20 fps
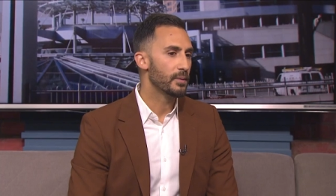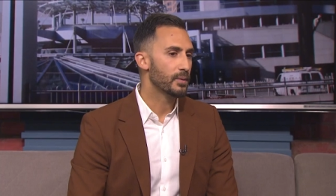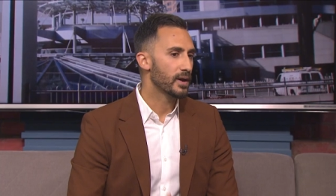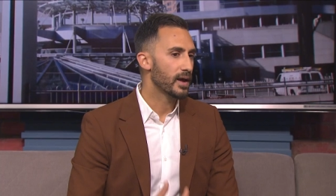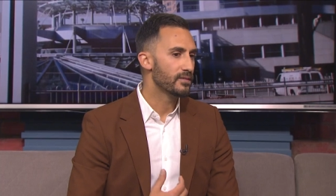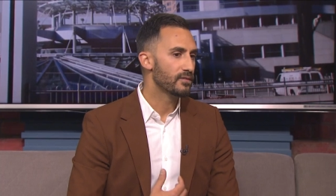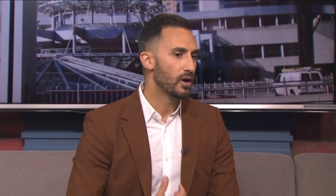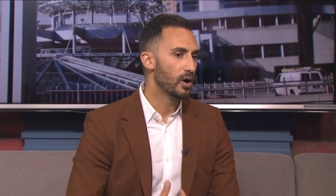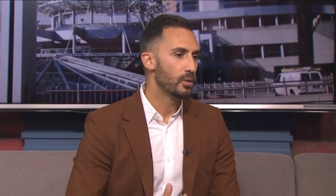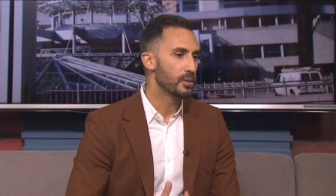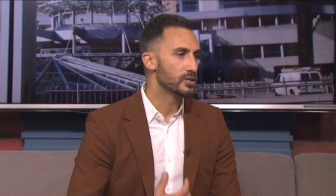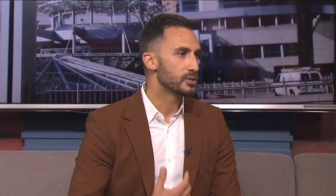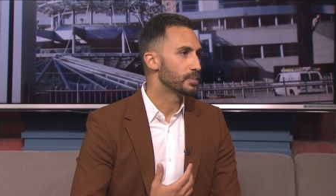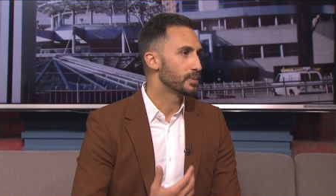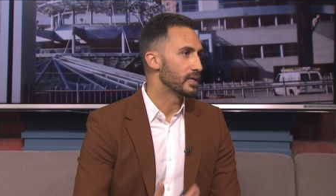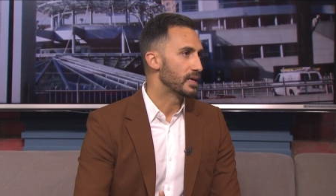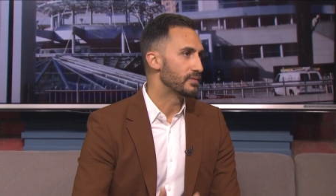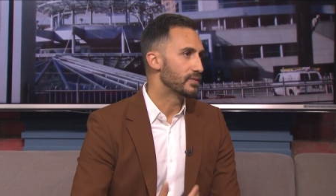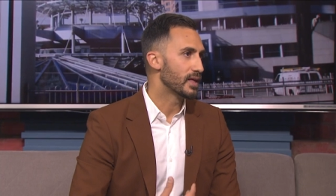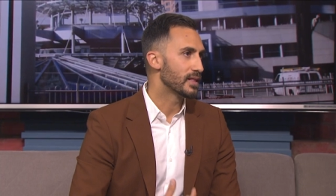what I've always
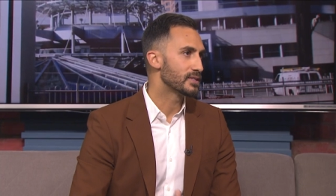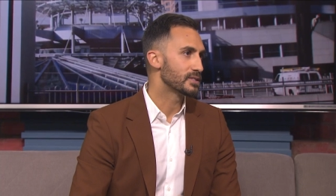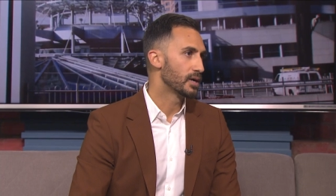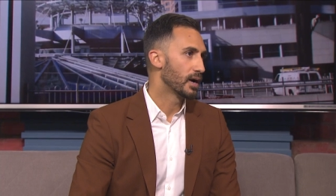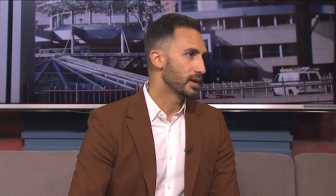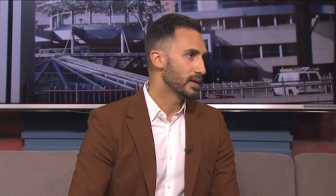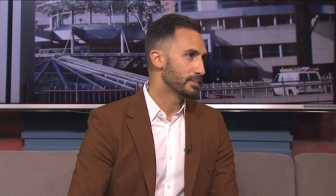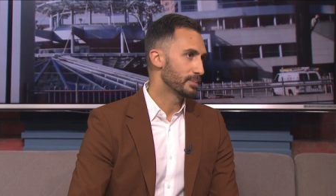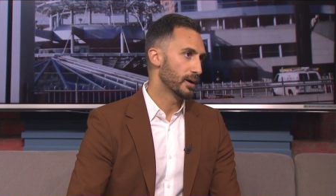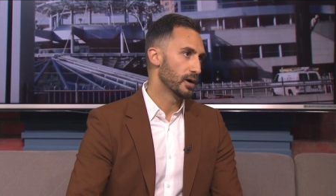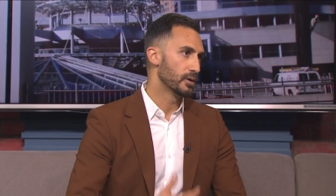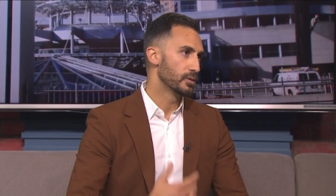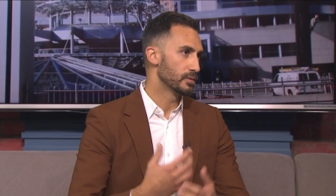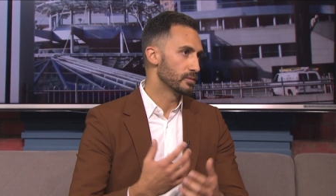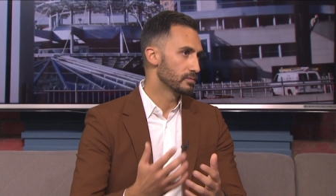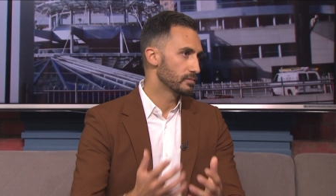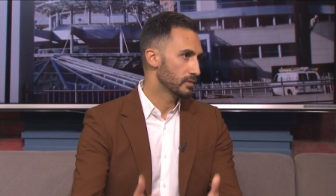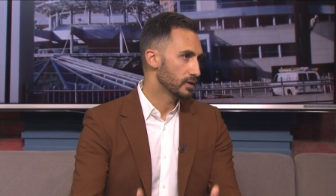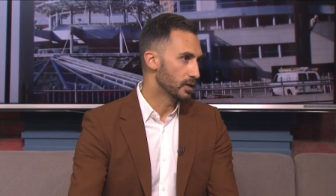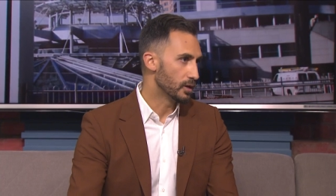believed, it's not about,
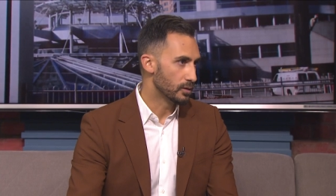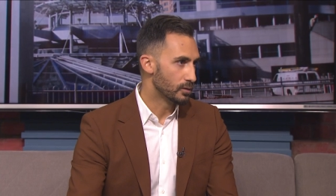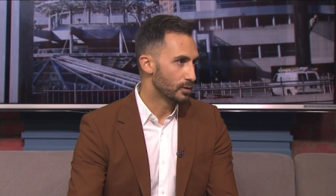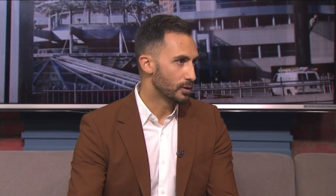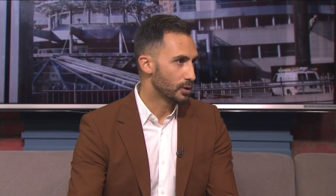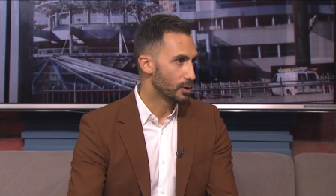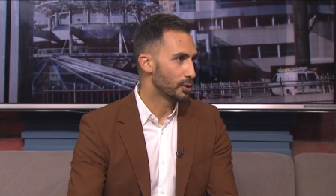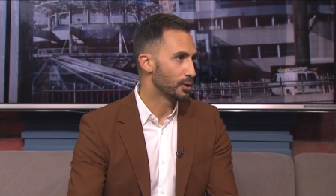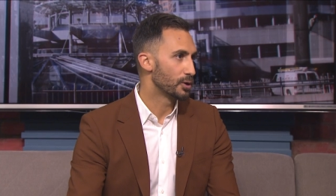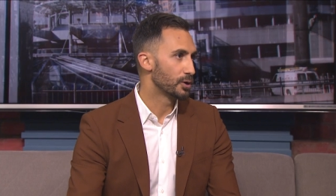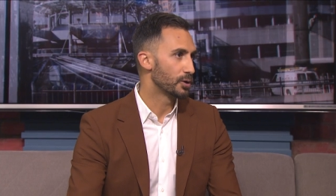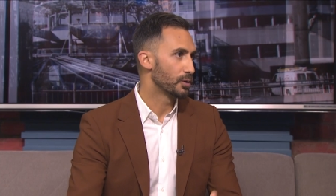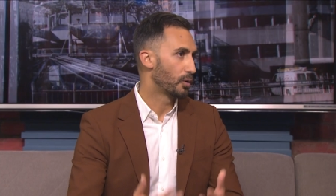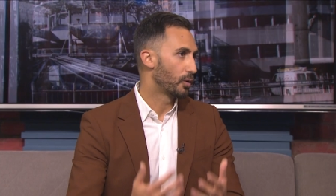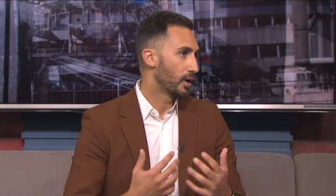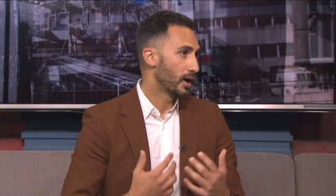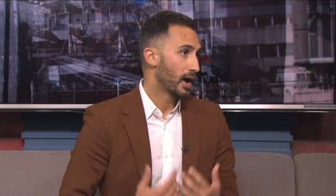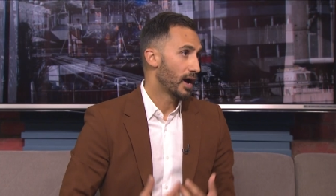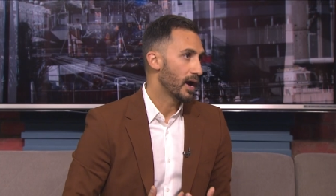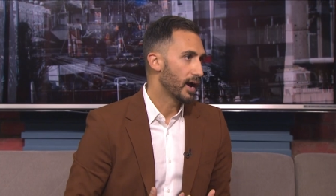you know, her
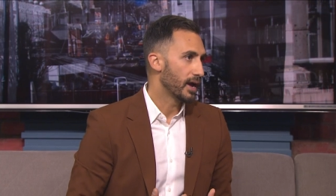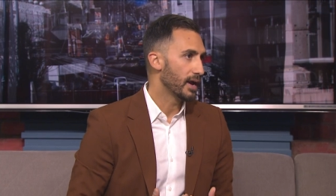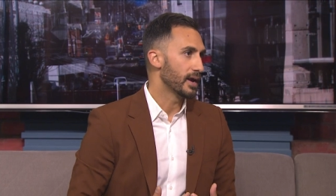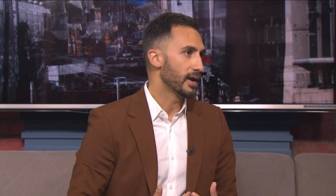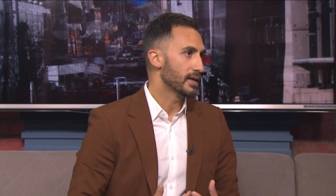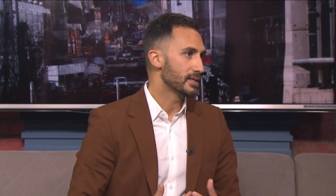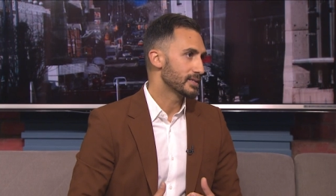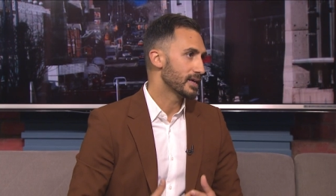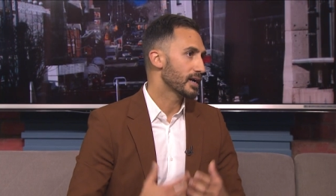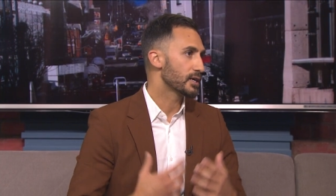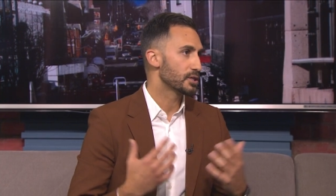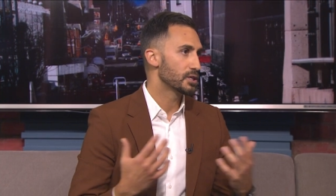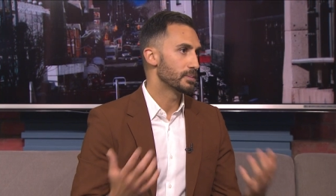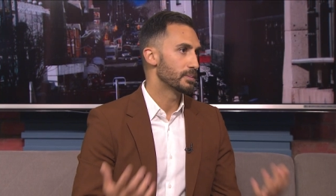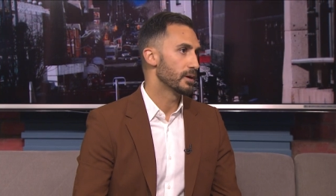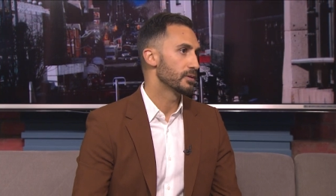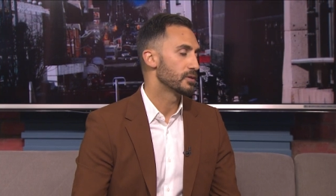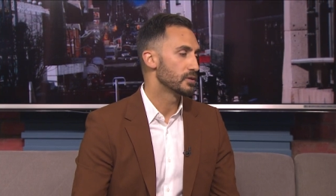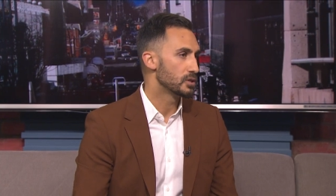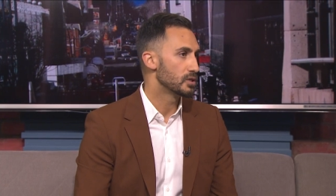or I, it's actually
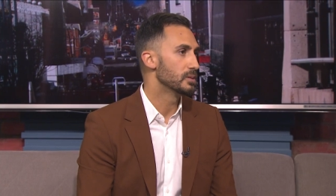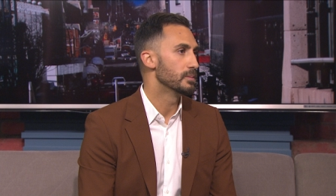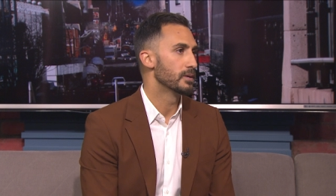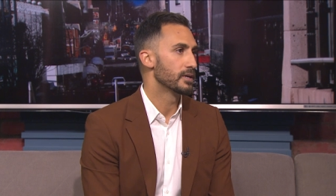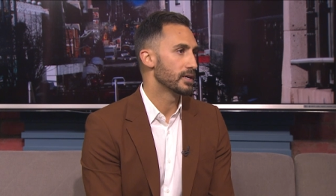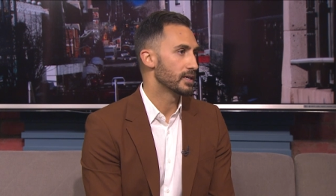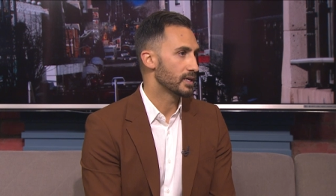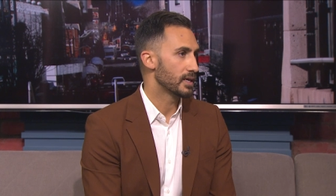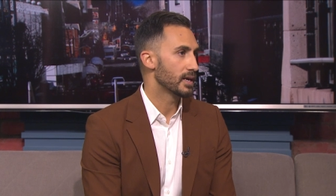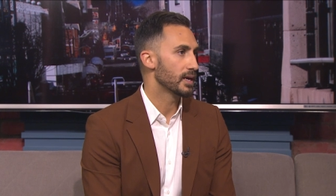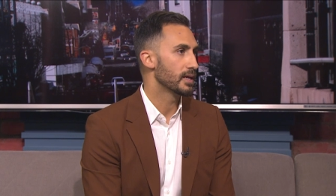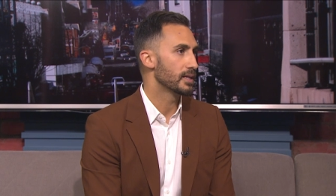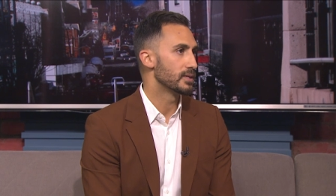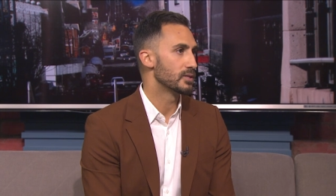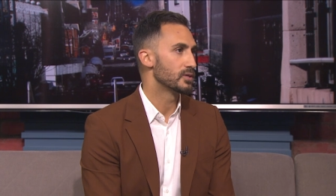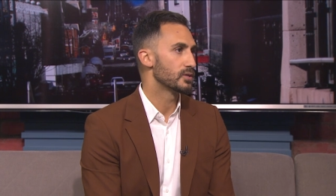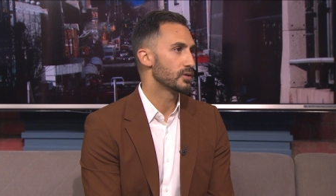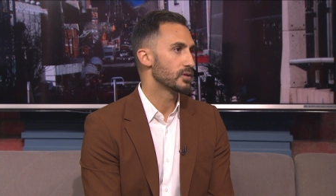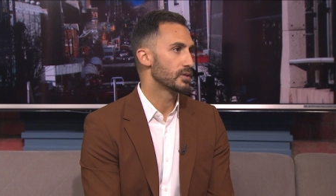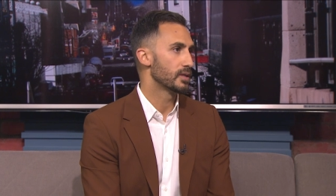about the 2 million
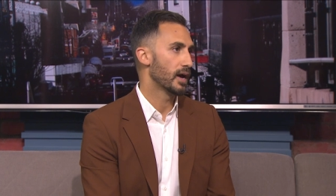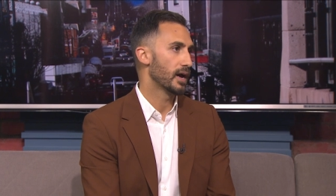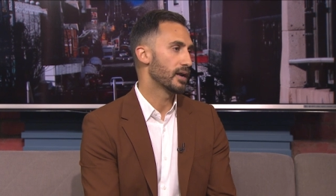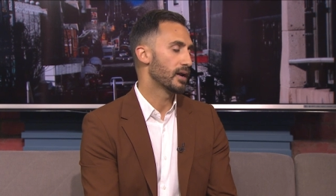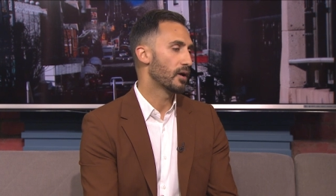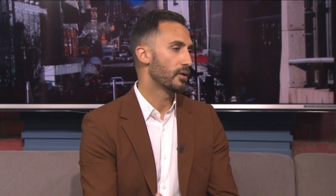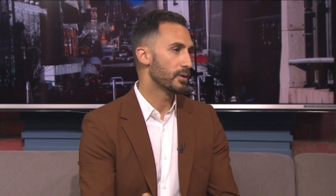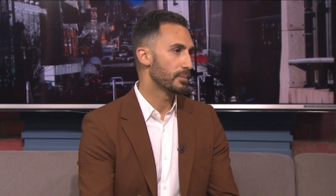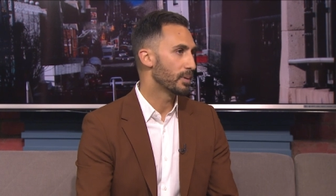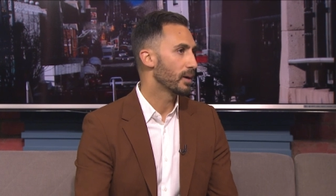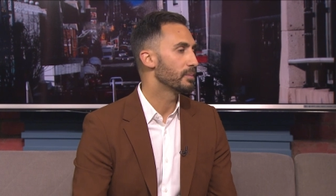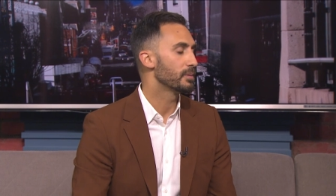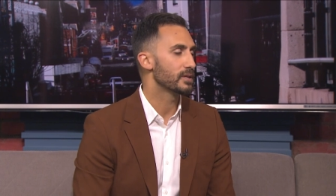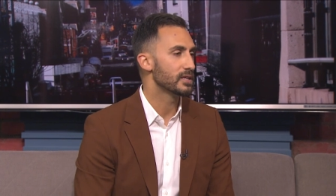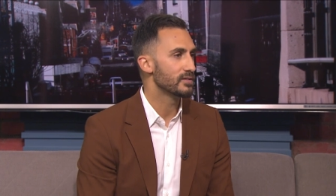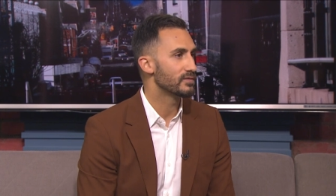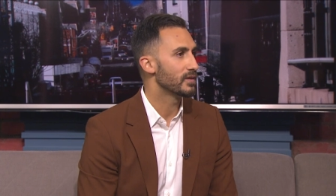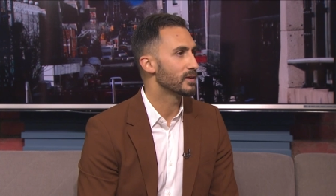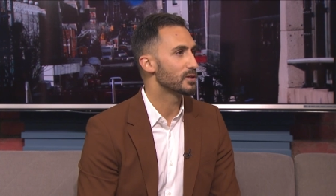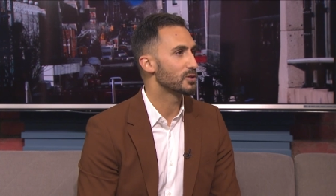kids that are in
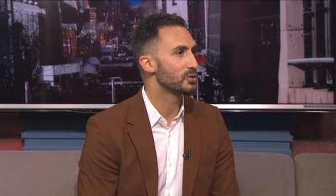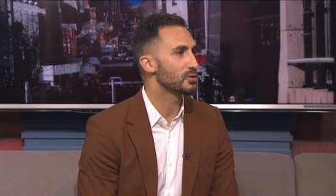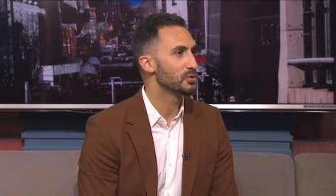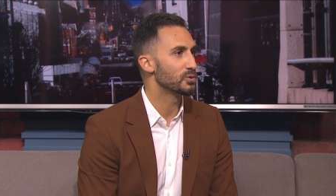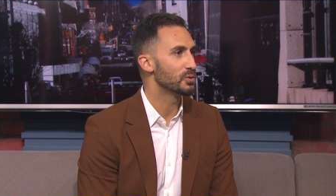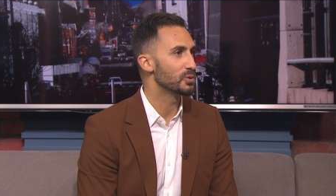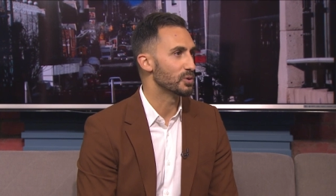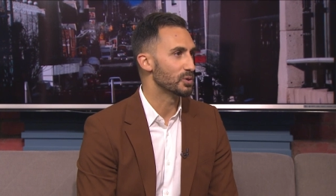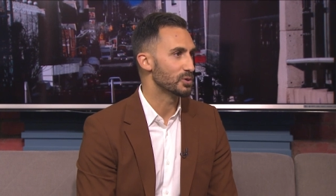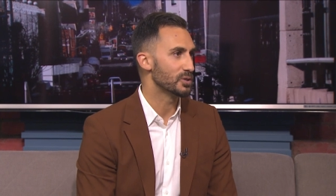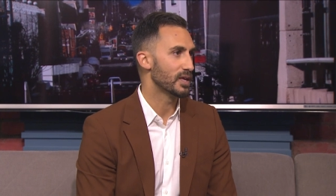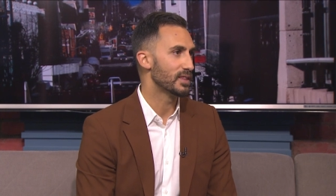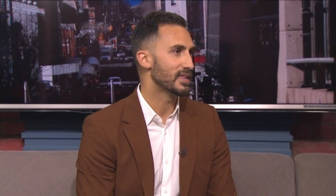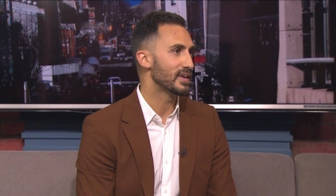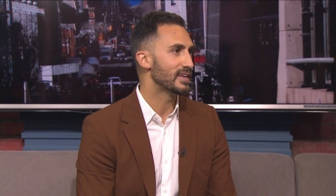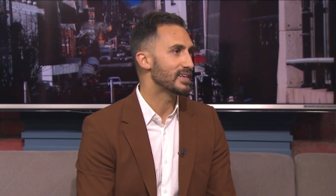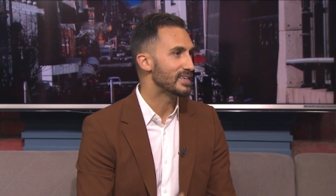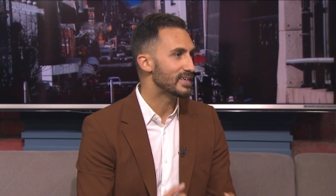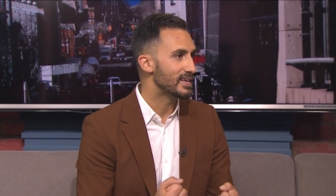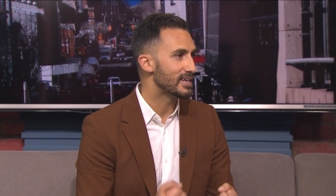publicly funded schools, and
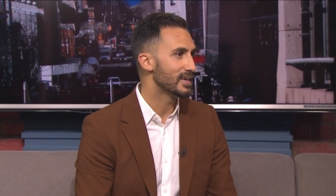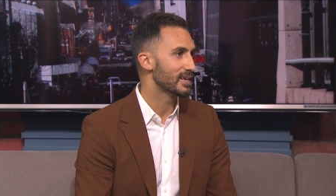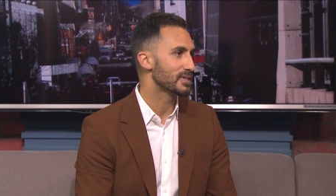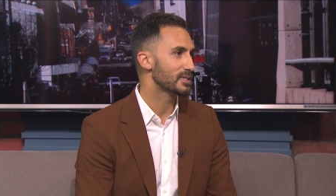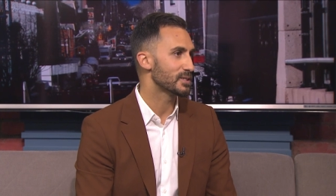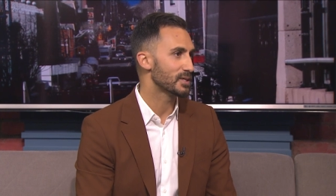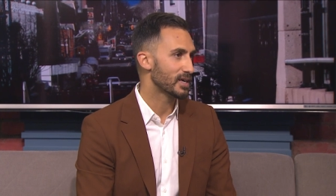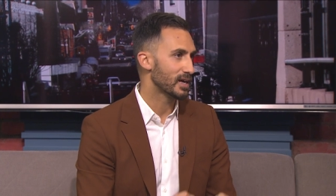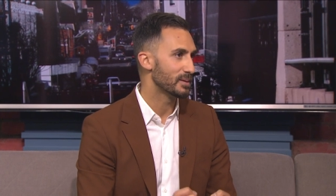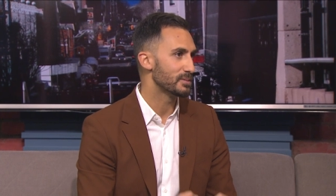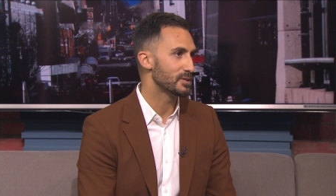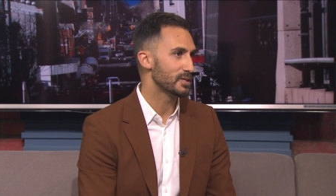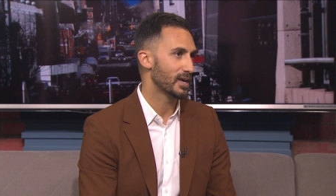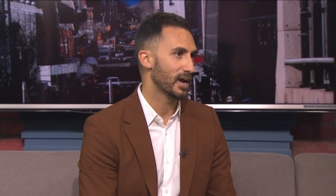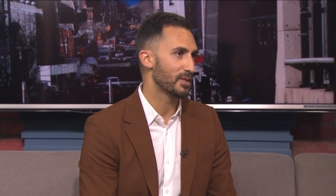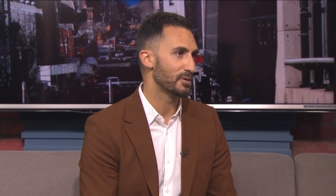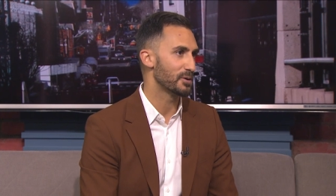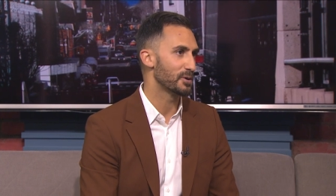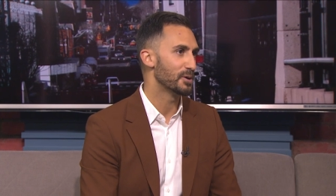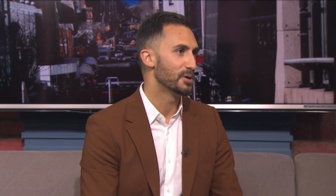they need us to come
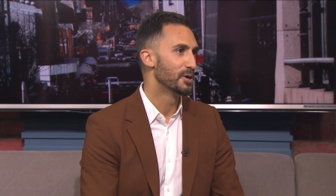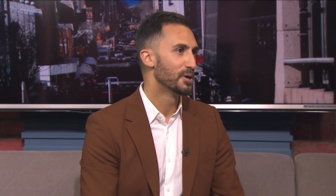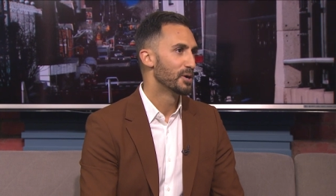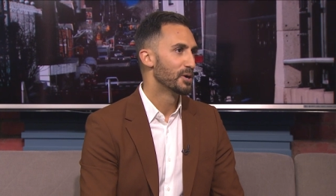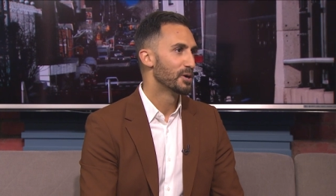together